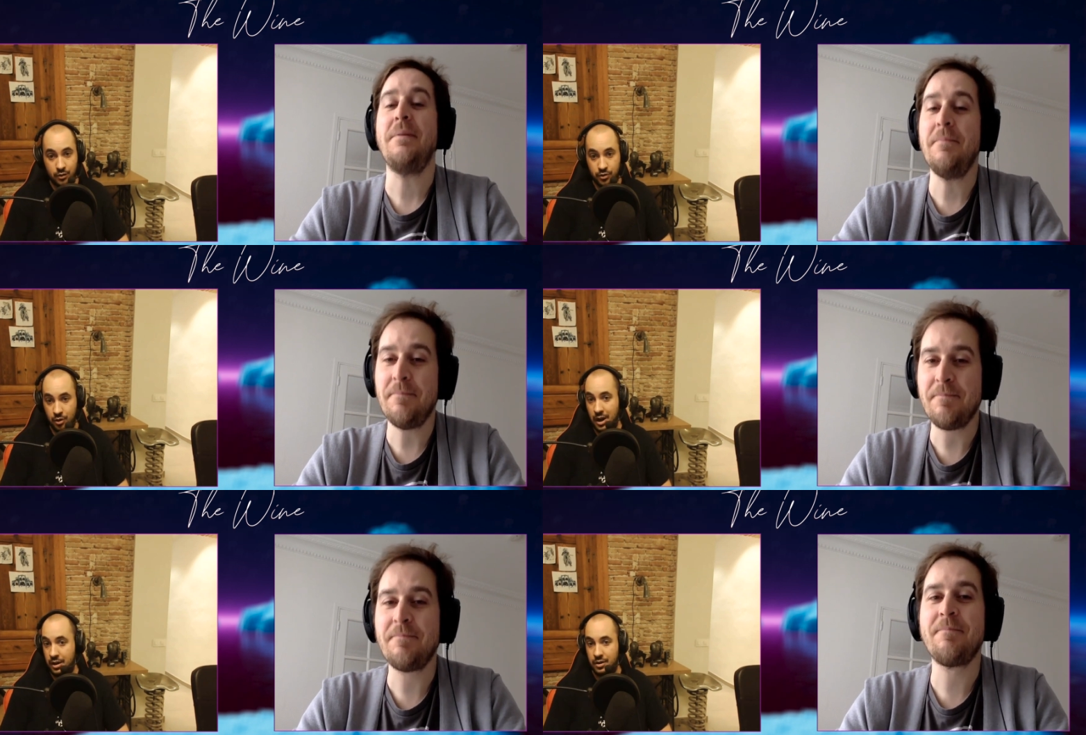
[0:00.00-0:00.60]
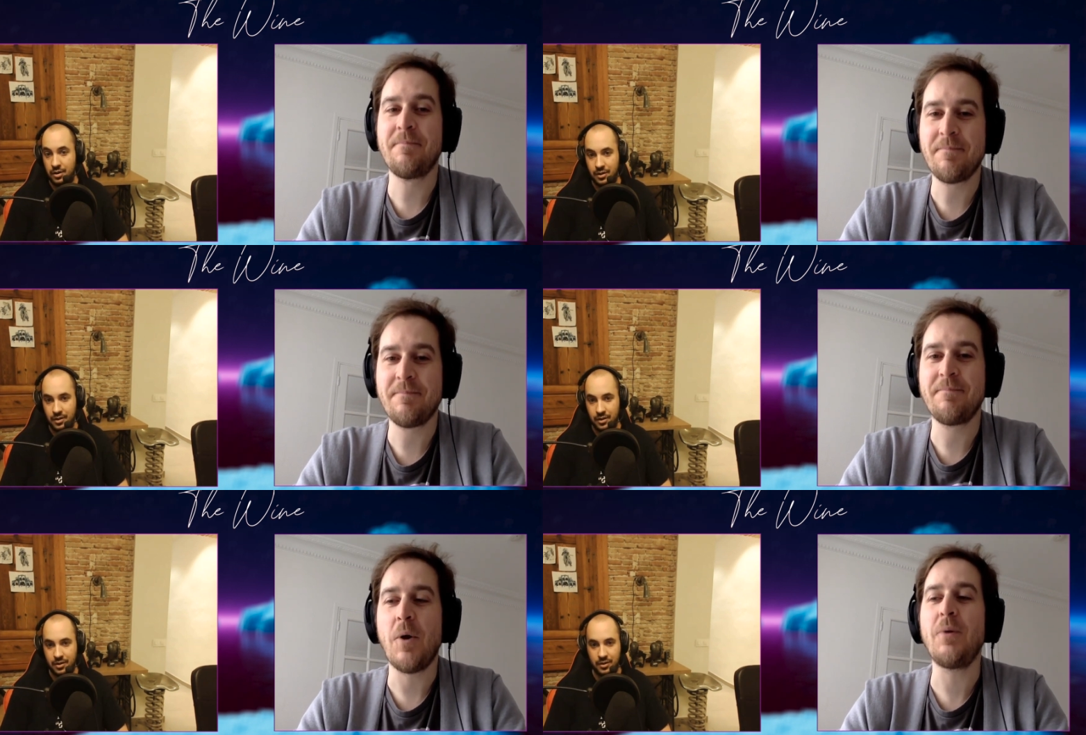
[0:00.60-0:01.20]
Speaker 1: okay. of July.
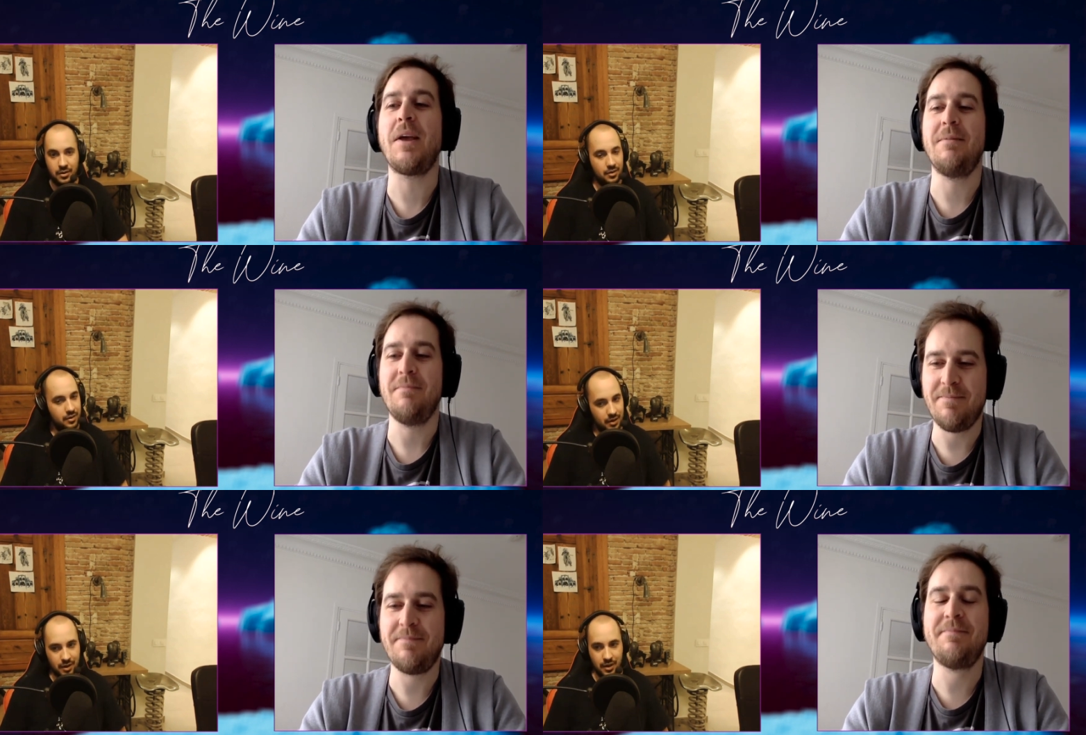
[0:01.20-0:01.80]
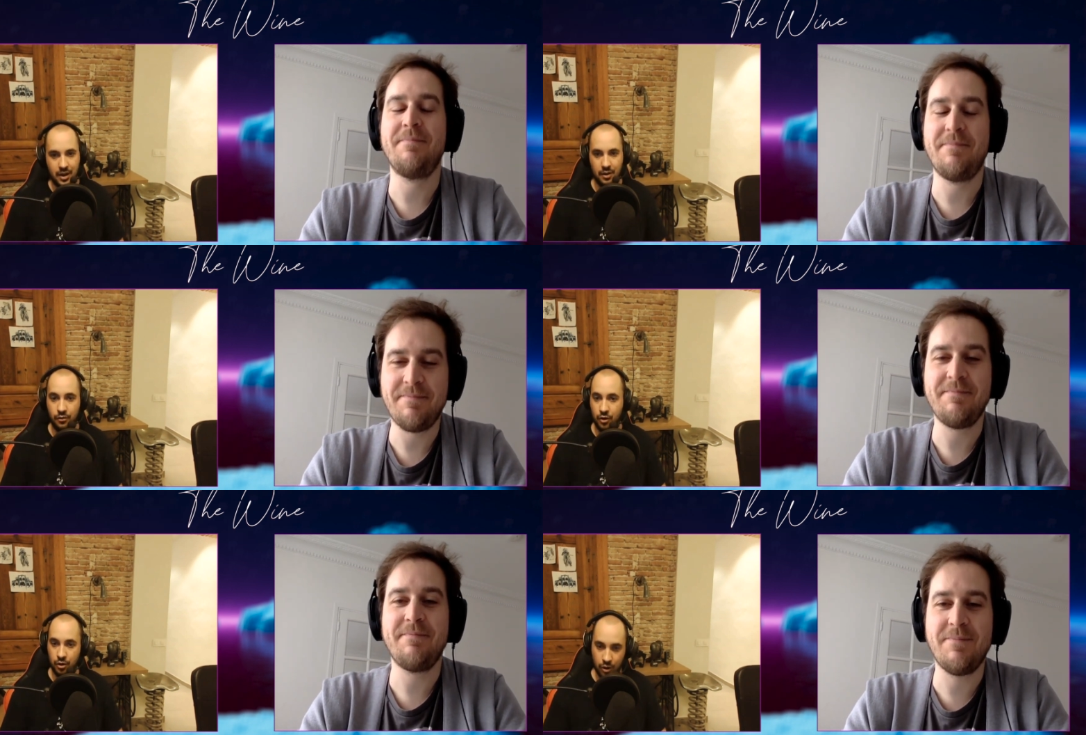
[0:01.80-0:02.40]
Okay,
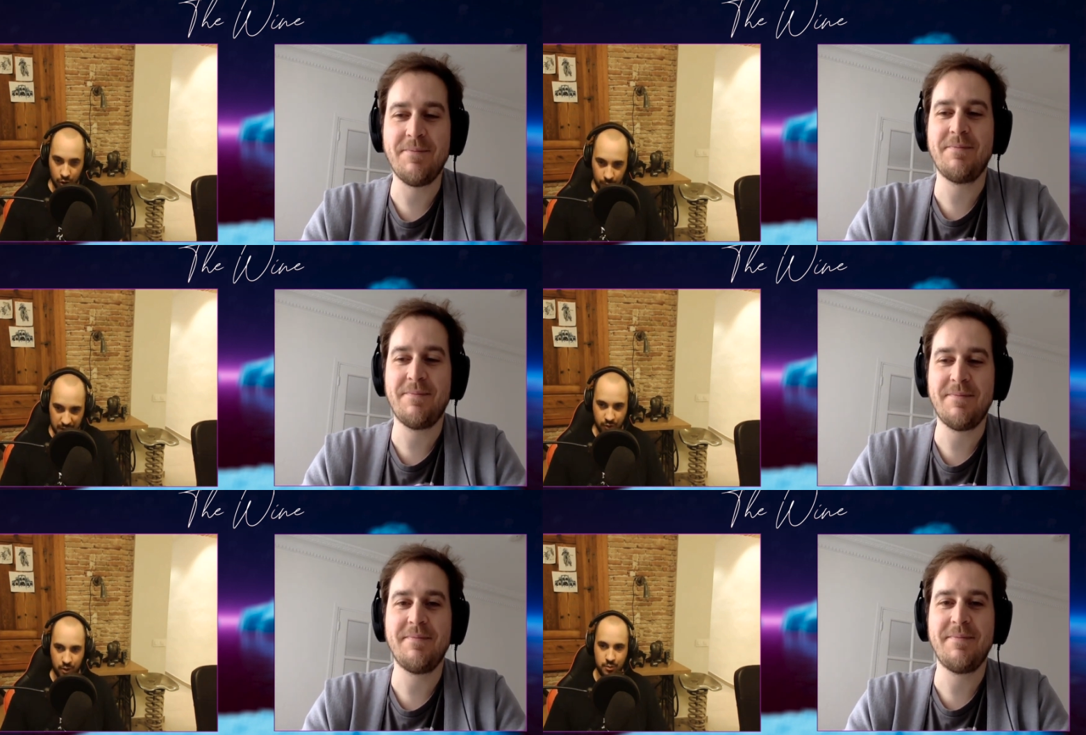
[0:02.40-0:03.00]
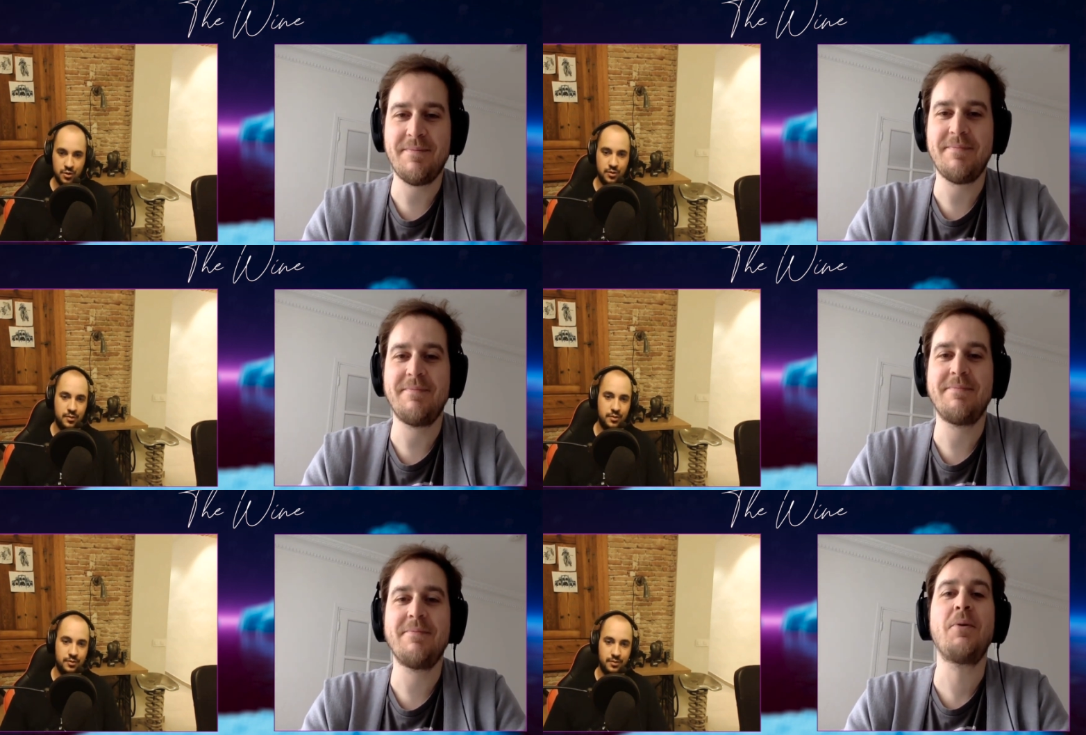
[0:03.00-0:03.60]
for all platforms.
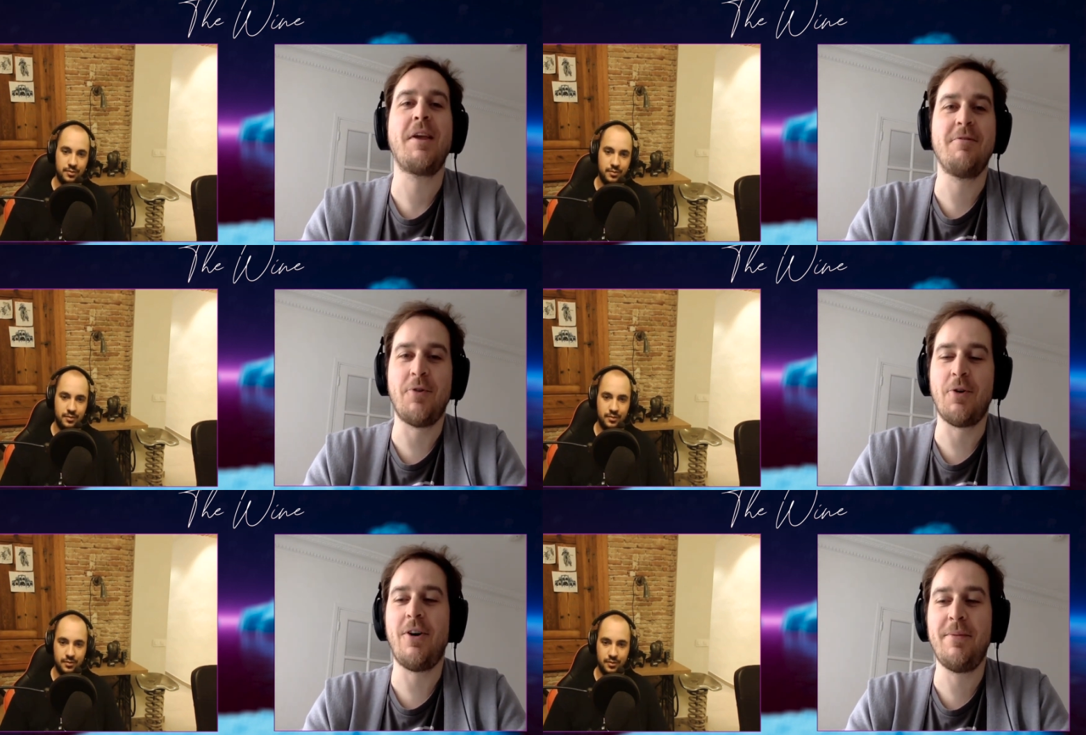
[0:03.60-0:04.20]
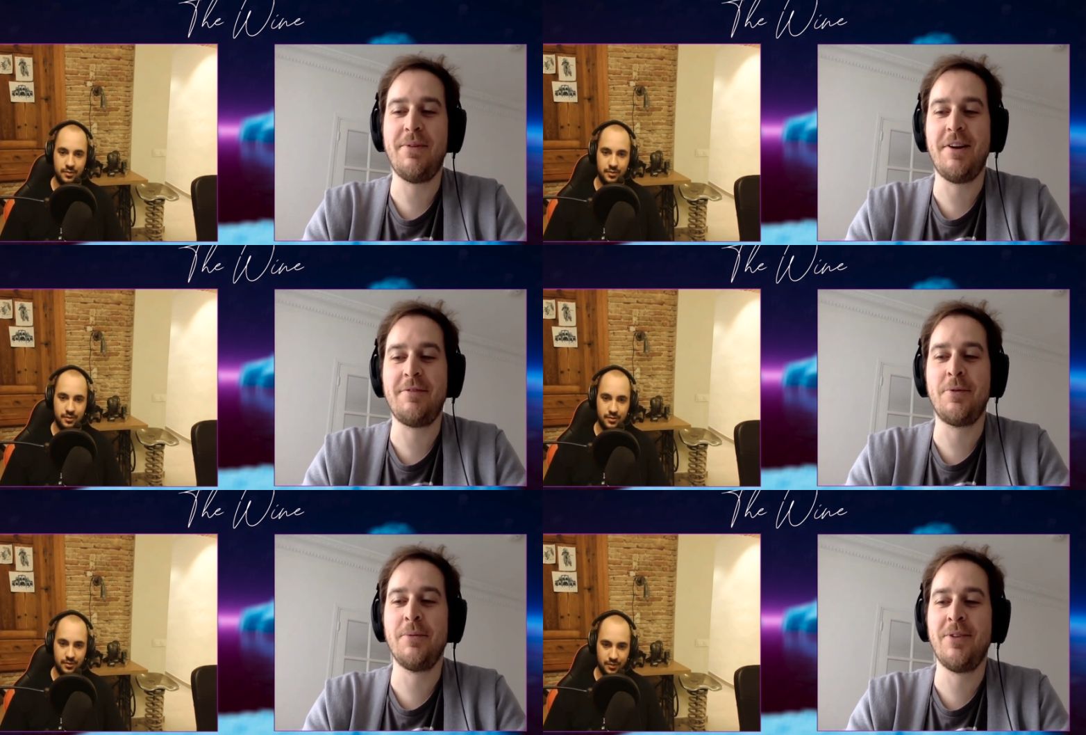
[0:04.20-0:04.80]
Speaker 2: Okay, for all
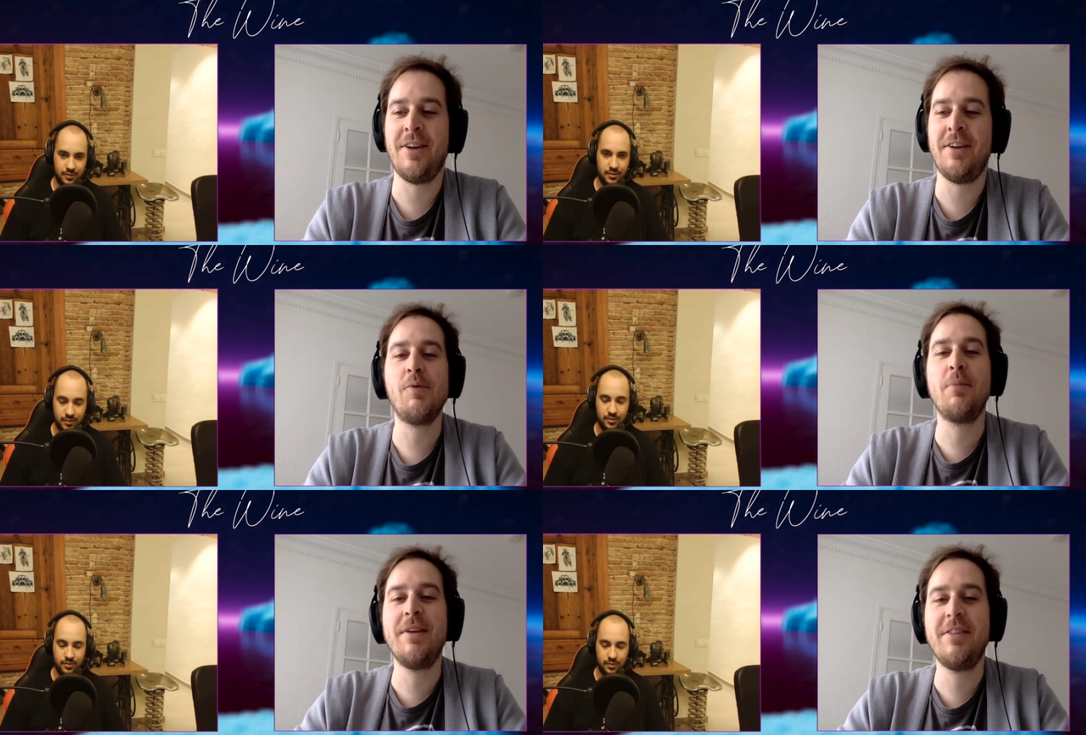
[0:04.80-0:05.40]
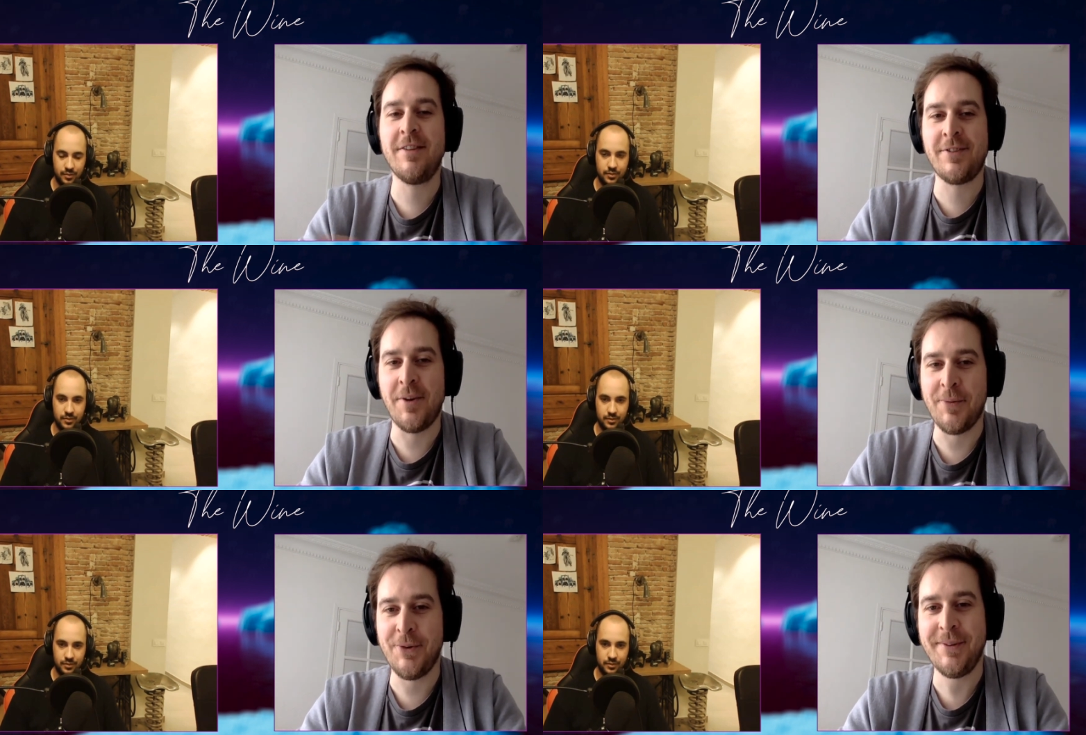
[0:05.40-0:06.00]
platforms, then it will be this
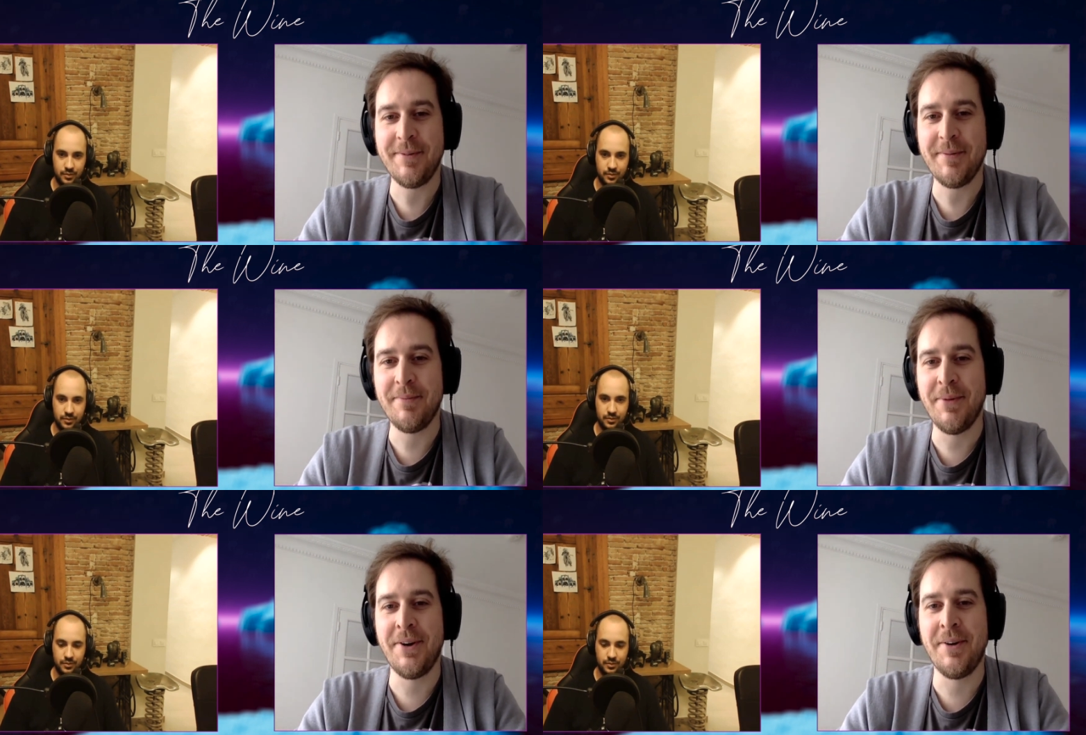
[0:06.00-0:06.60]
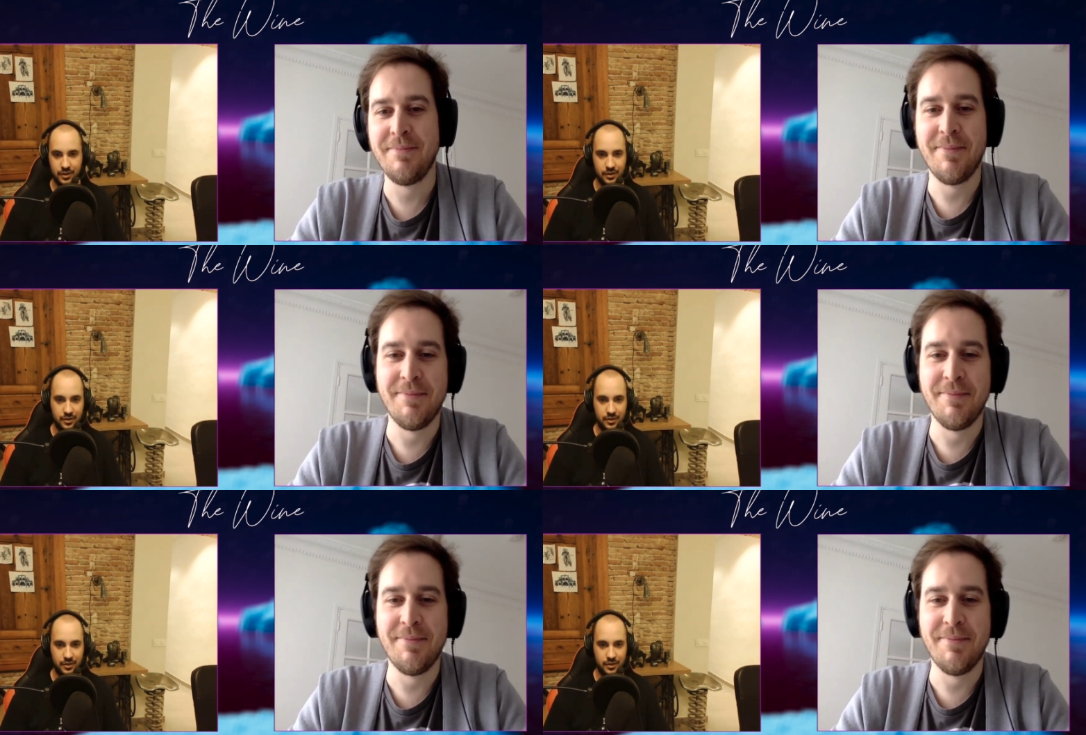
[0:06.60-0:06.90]
summer, but uh,